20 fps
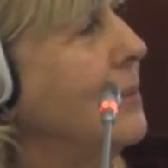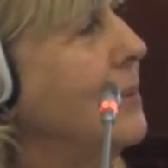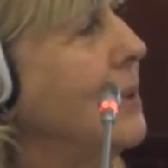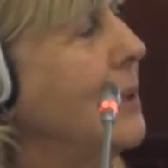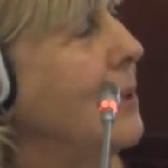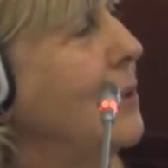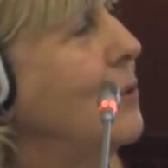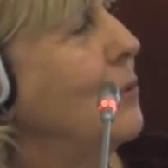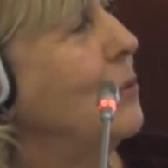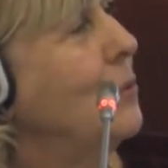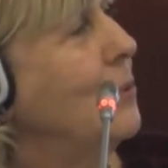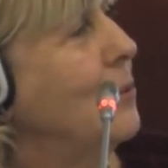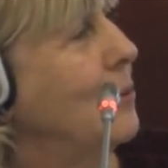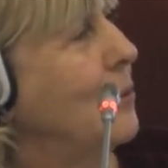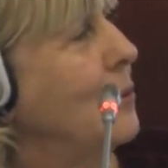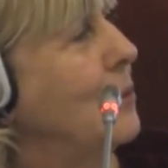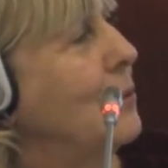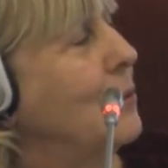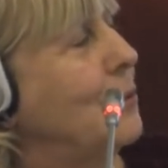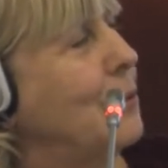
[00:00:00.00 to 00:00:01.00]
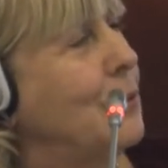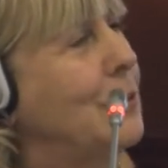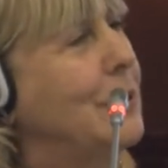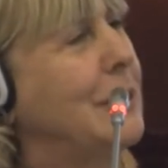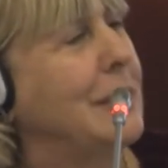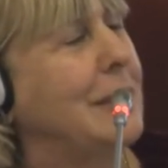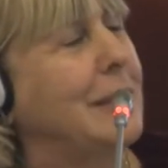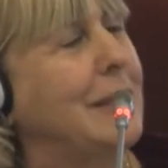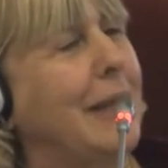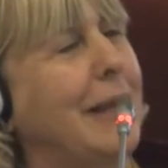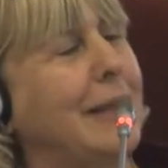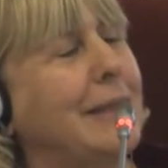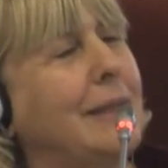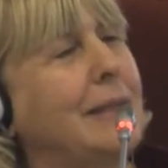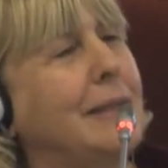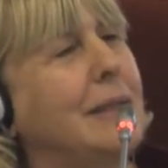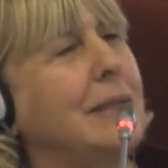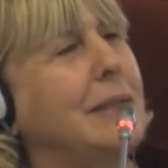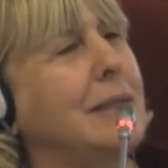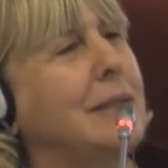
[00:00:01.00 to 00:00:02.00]
uh, you quoted that,
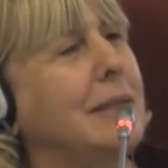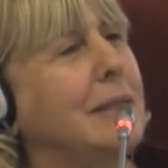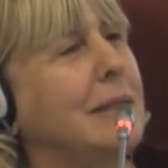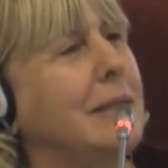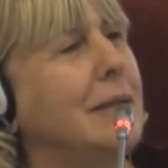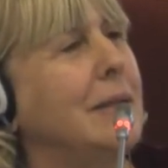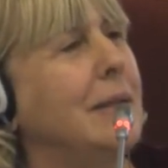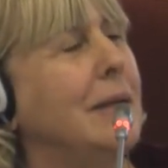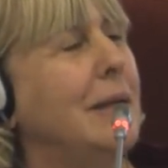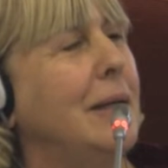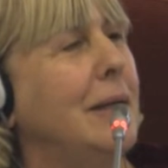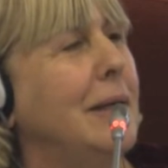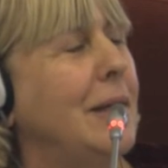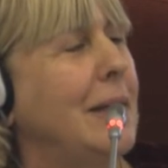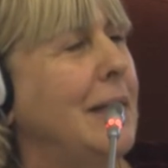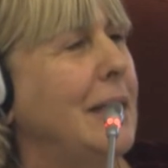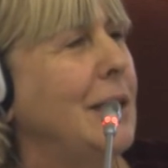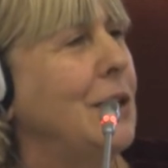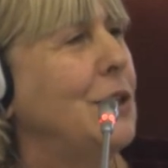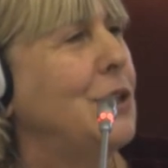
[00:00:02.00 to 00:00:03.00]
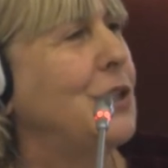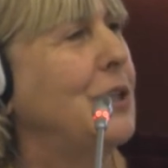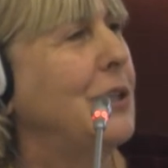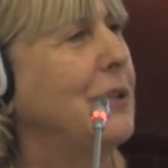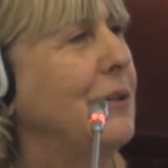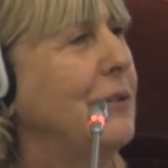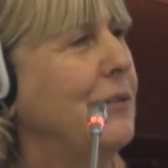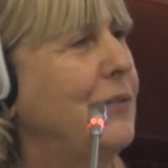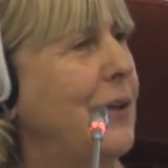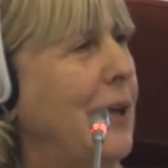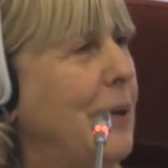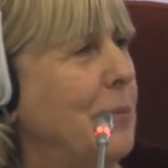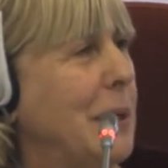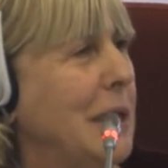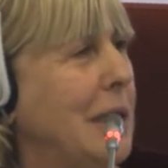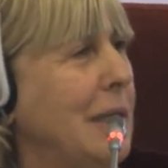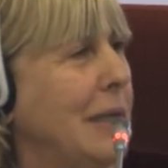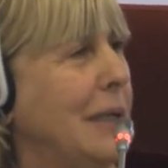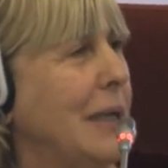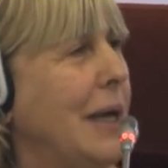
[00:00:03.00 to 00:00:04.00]
that uh, each uh,
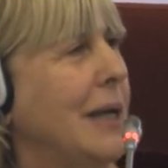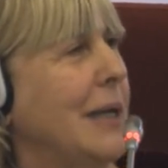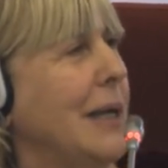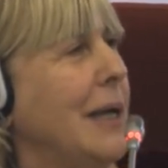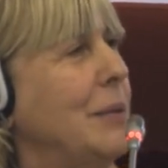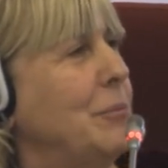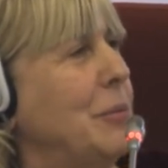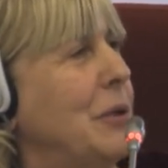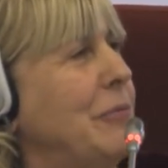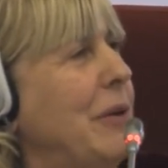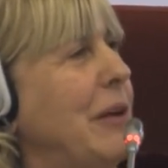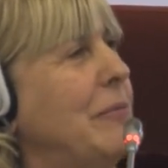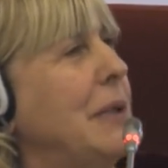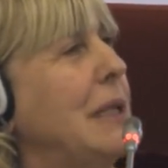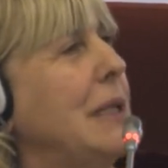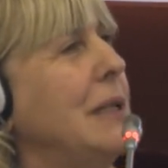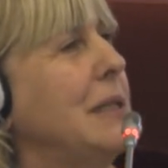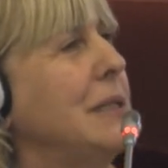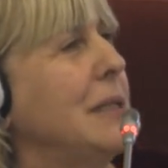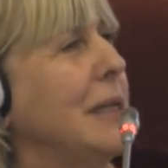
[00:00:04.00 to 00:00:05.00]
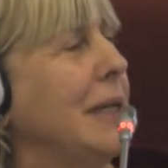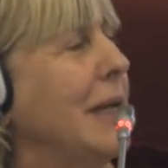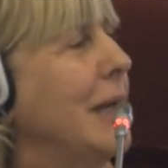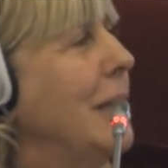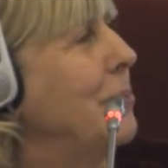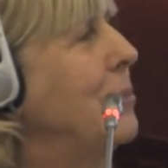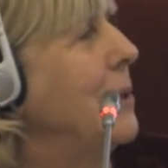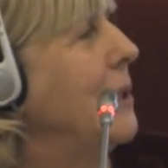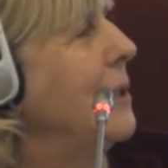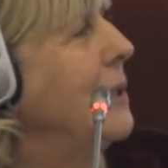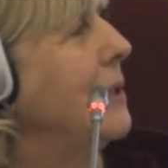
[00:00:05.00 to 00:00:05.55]
family, unhappy family is unhappy